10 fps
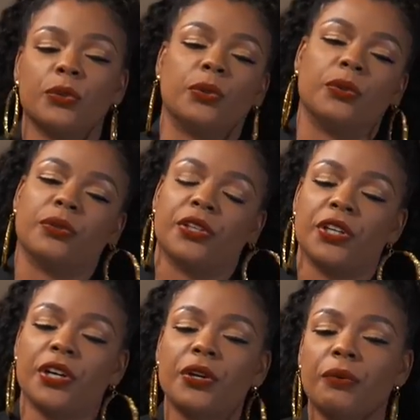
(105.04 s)
of cool,
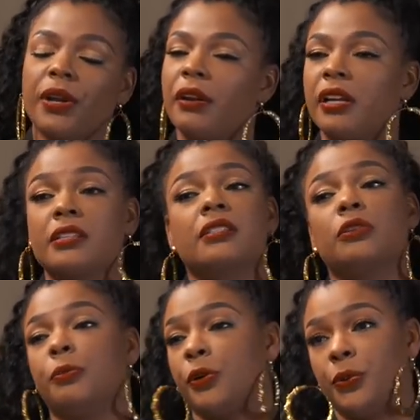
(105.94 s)
your career is
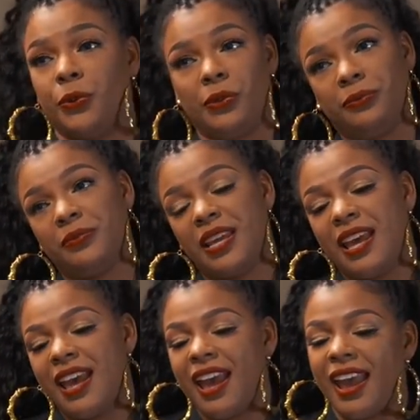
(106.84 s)
super cool.
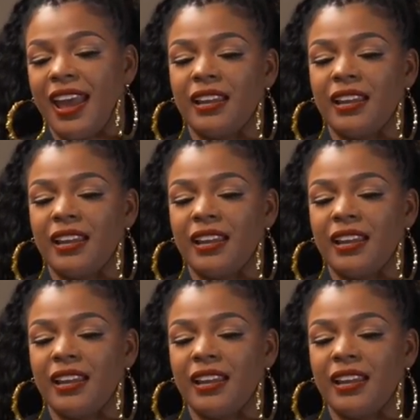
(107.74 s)
Thanks.